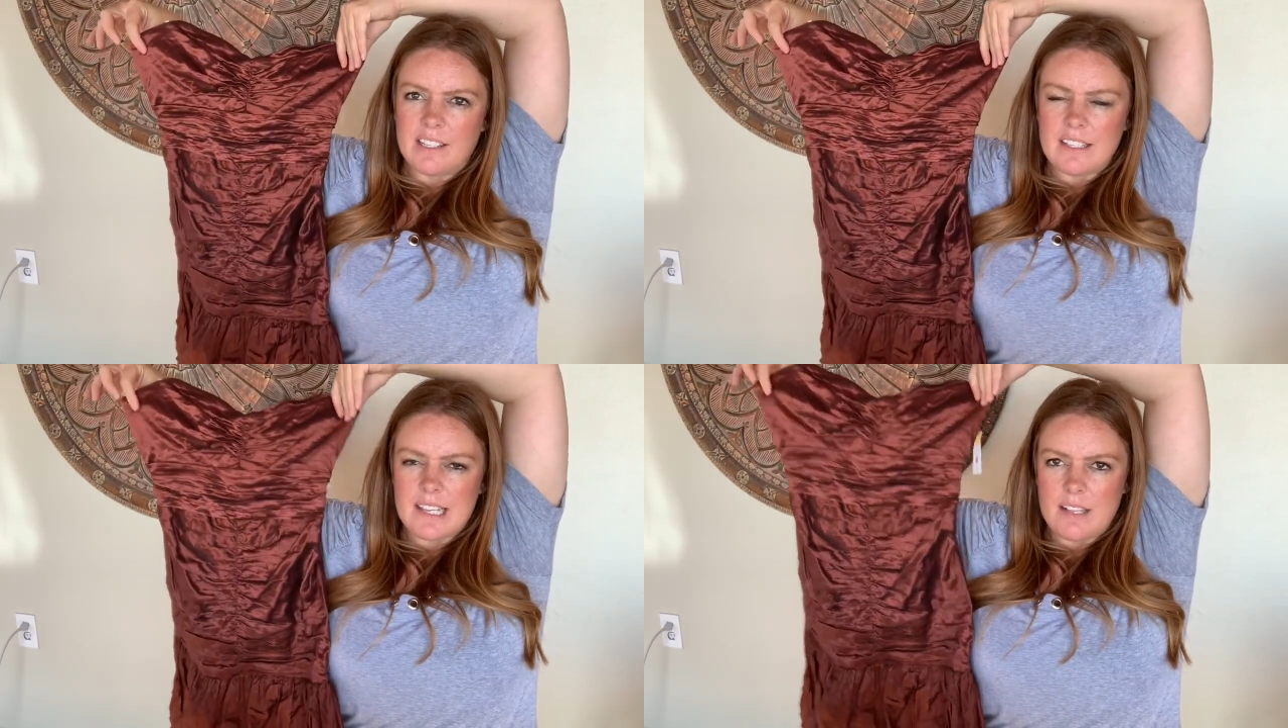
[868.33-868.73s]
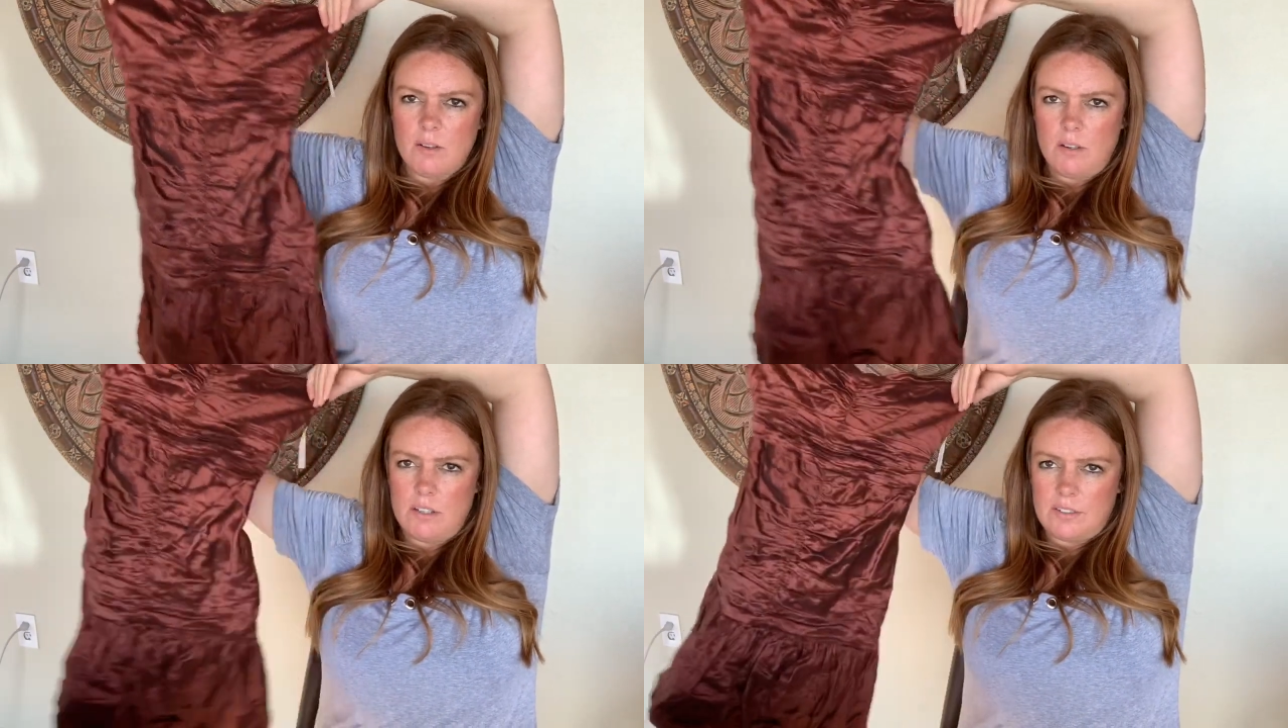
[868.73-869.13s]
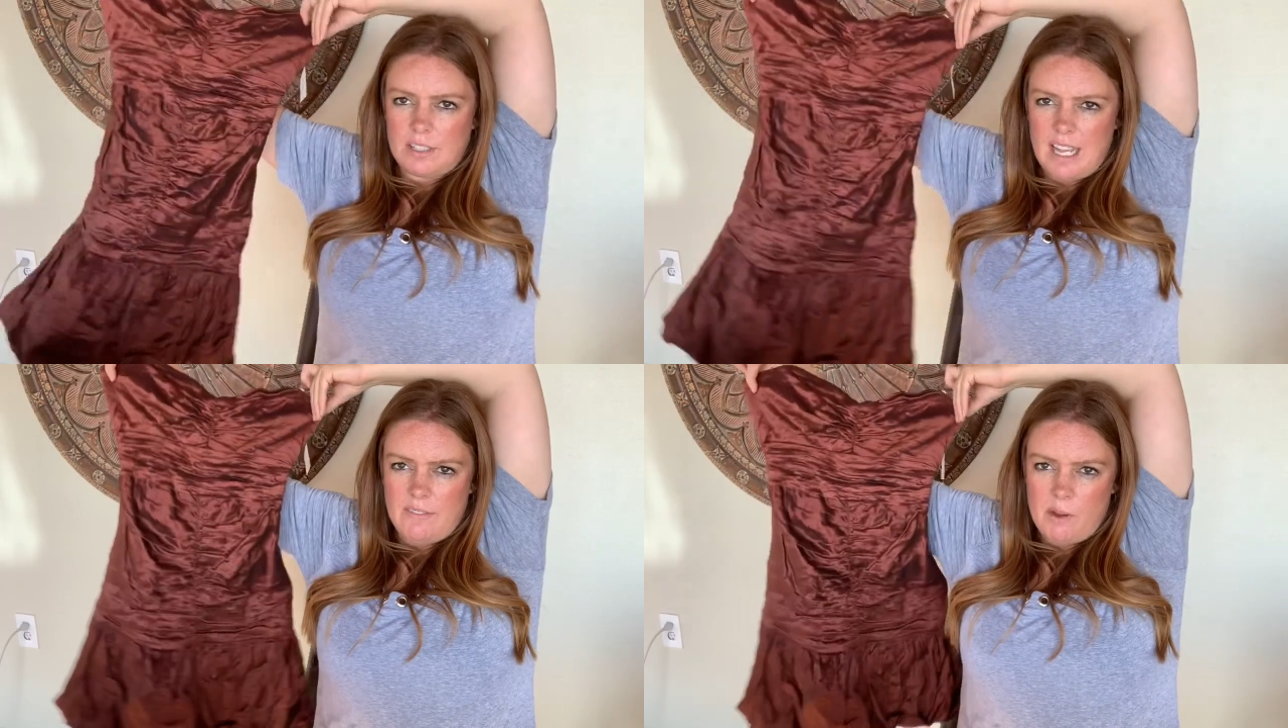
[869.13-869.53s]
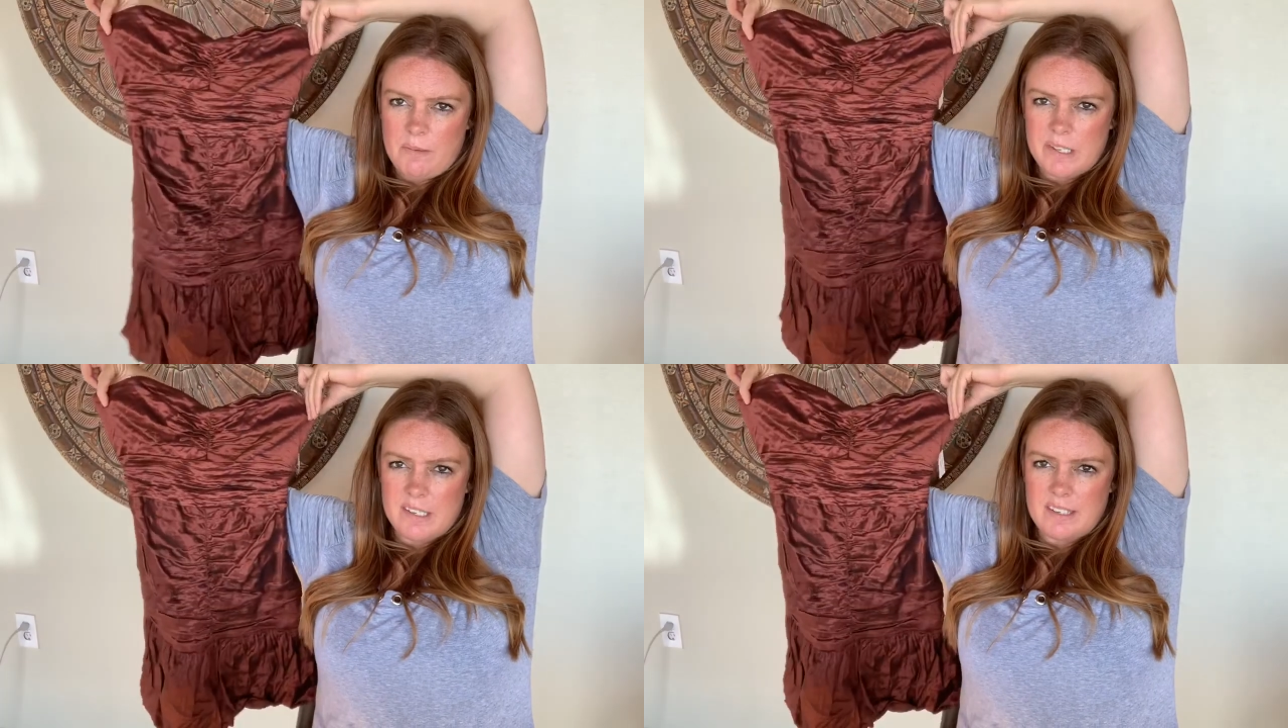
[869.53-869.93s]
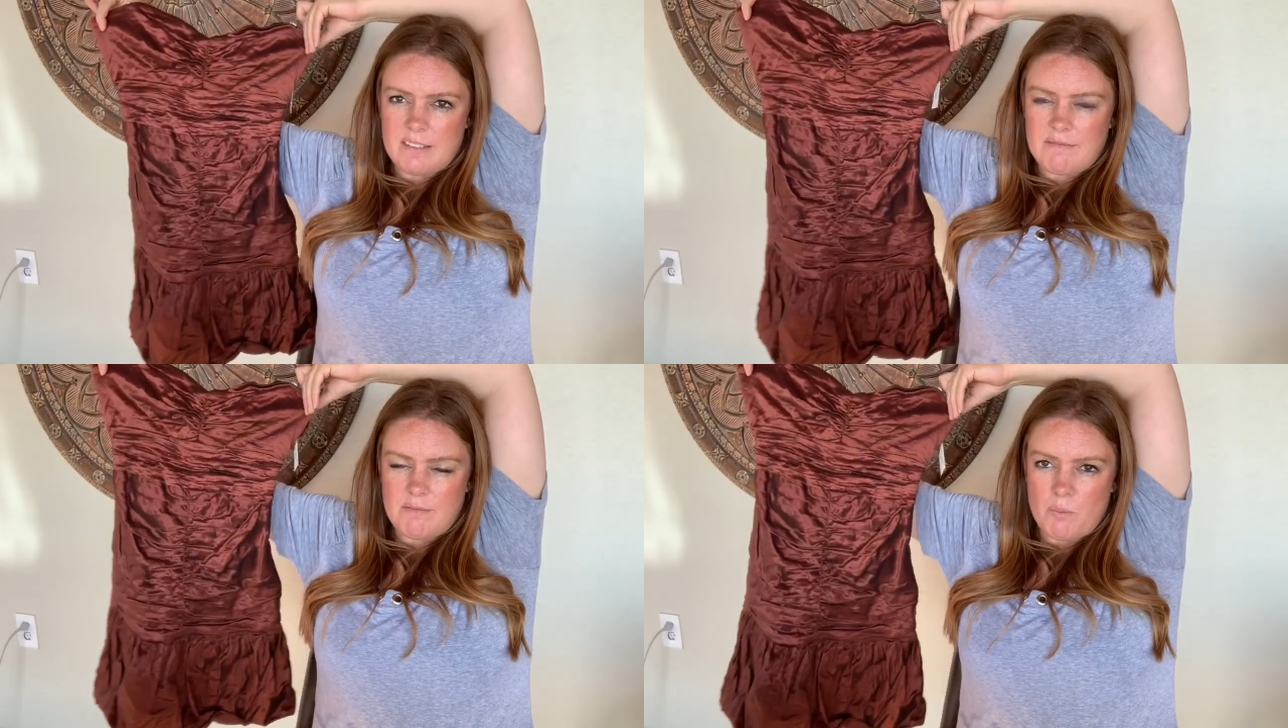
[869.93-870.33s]
It's like a little kind of almost
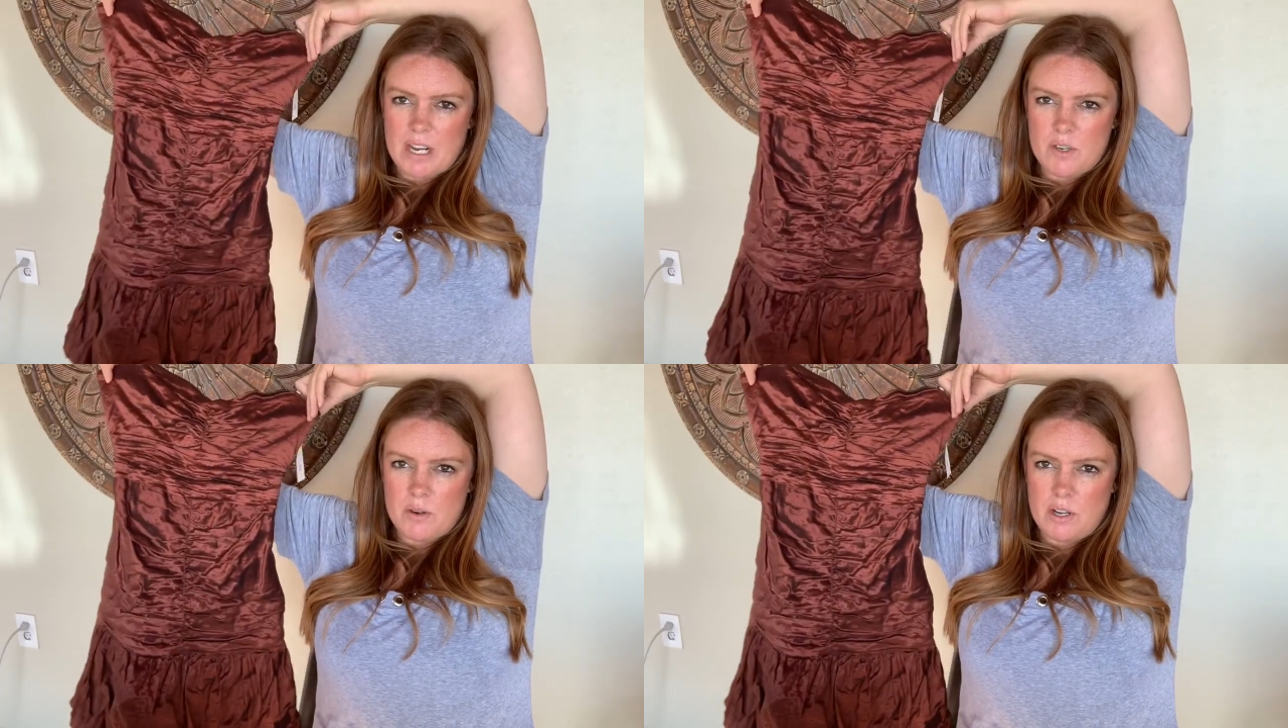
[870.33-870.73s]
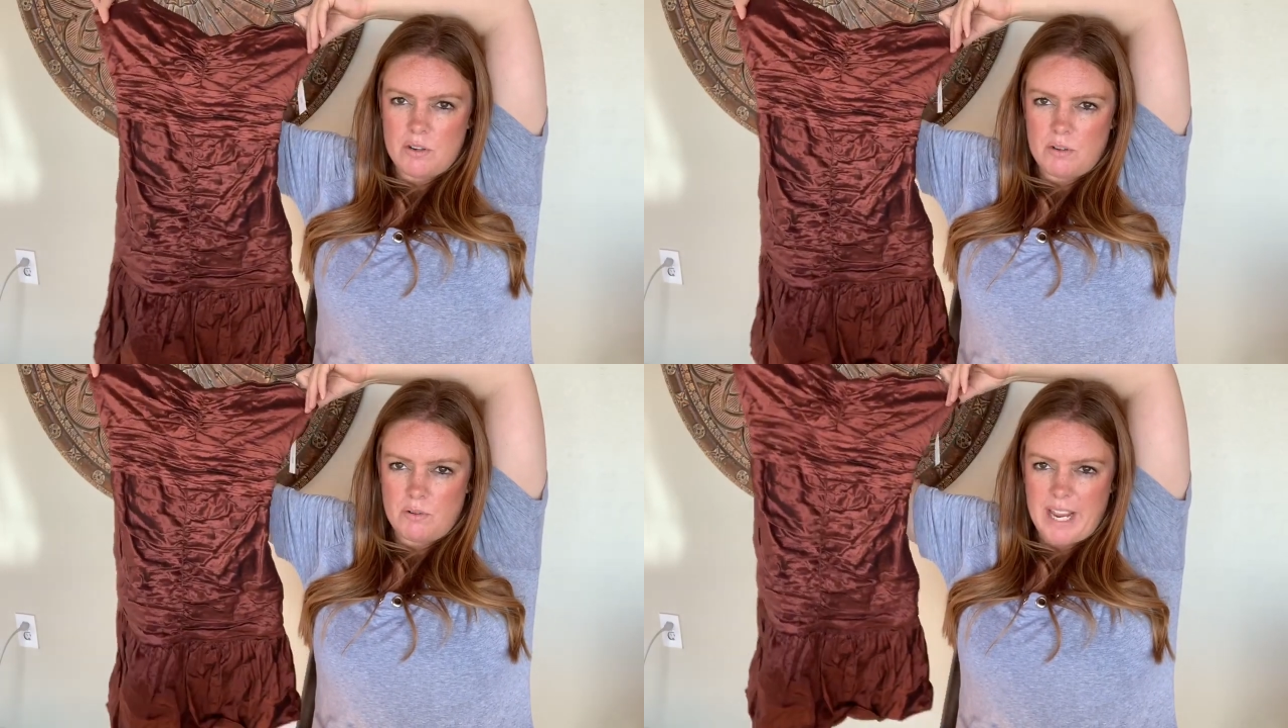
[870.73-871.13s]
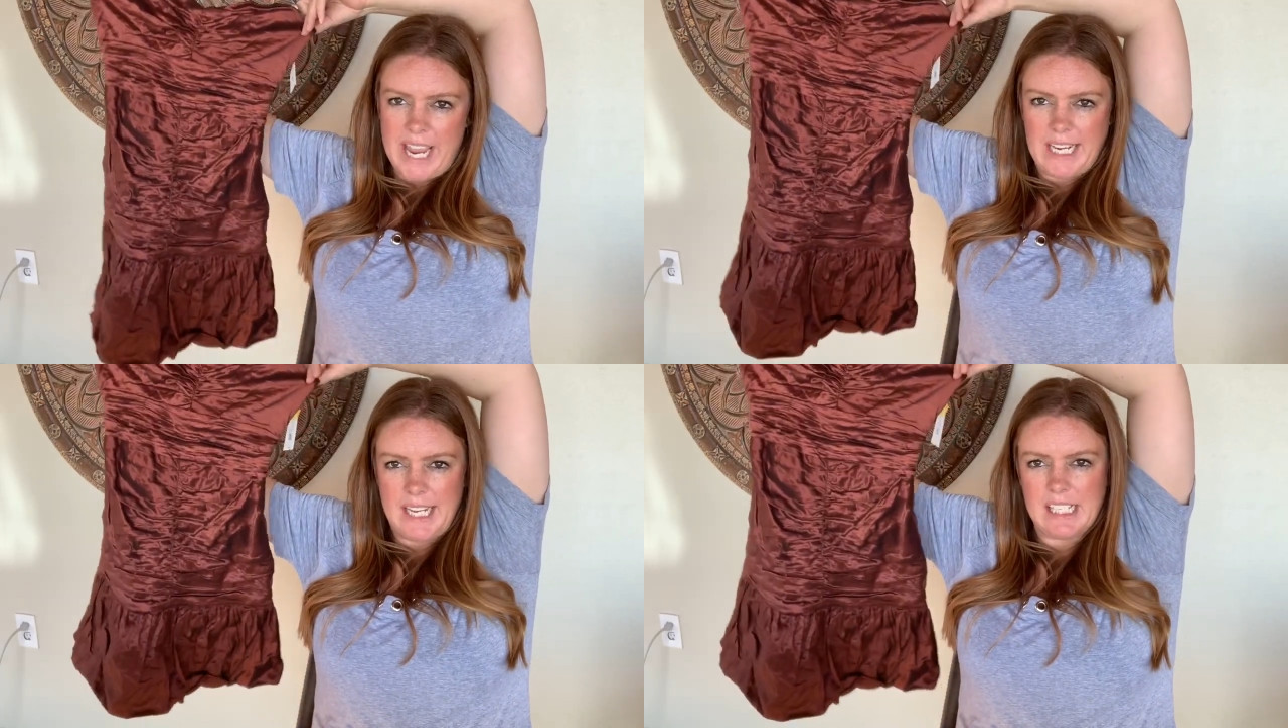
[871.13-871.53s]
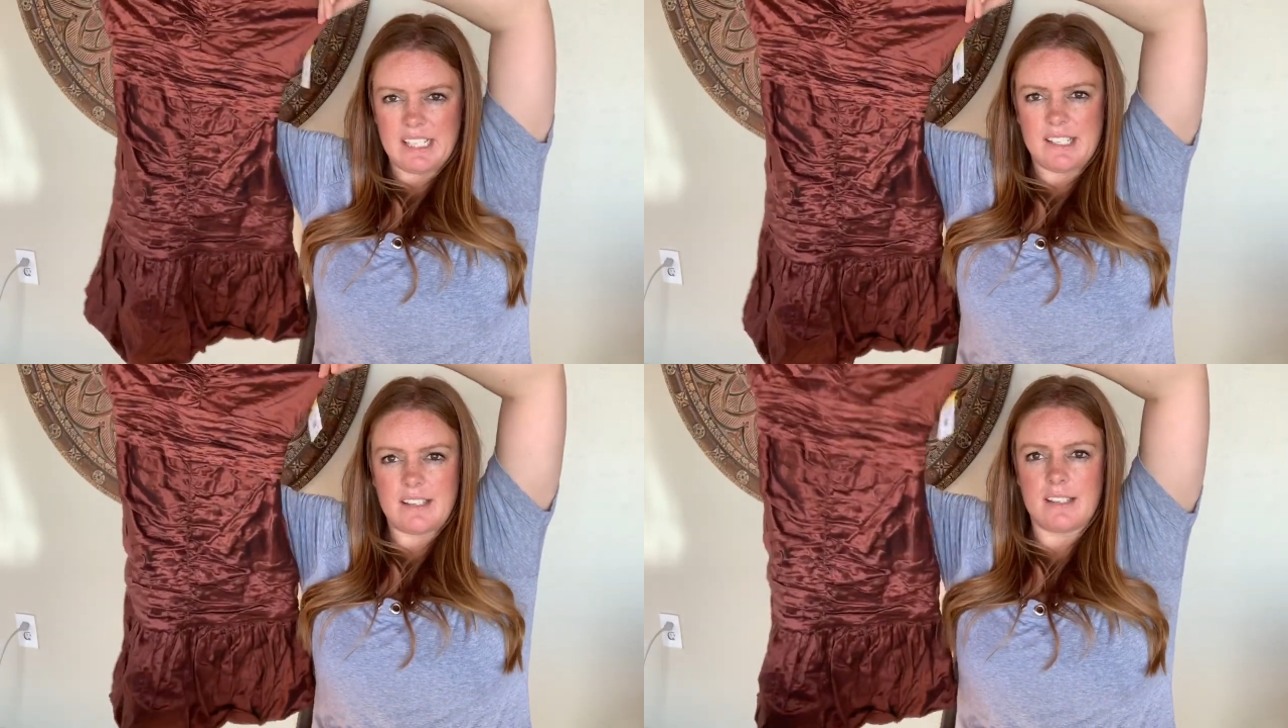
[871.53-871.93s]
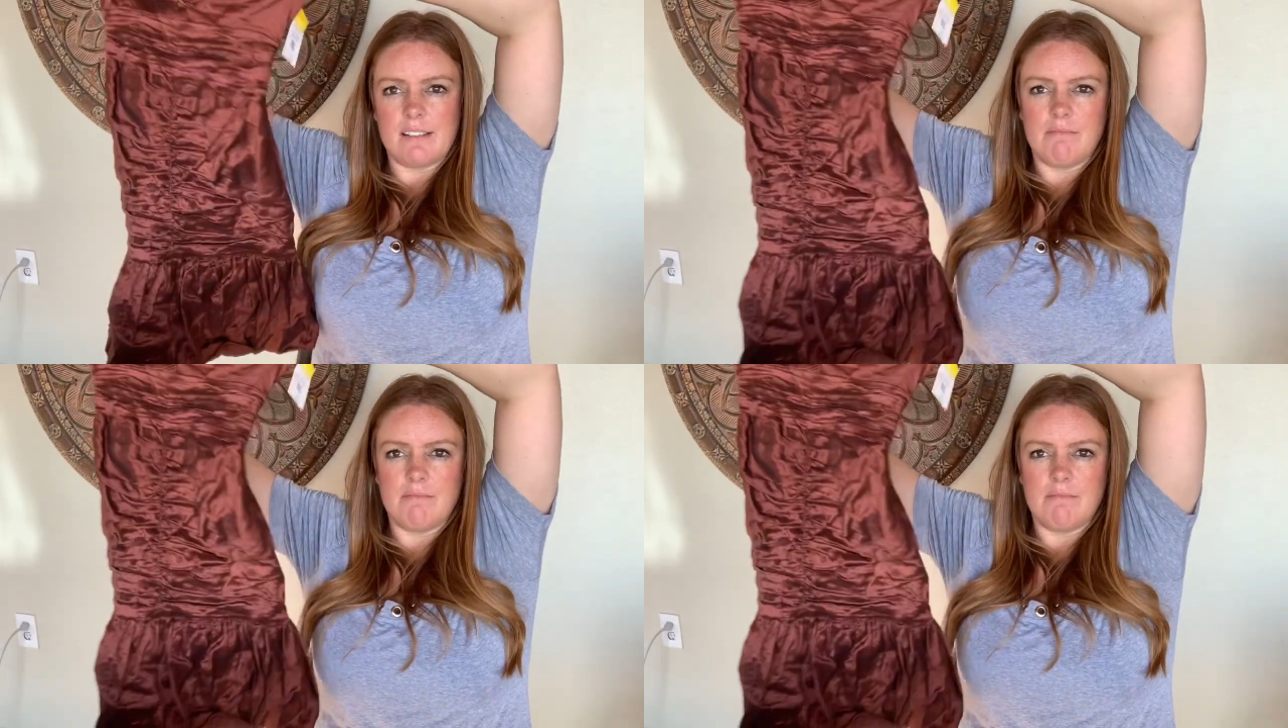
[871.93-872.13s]
retro 80s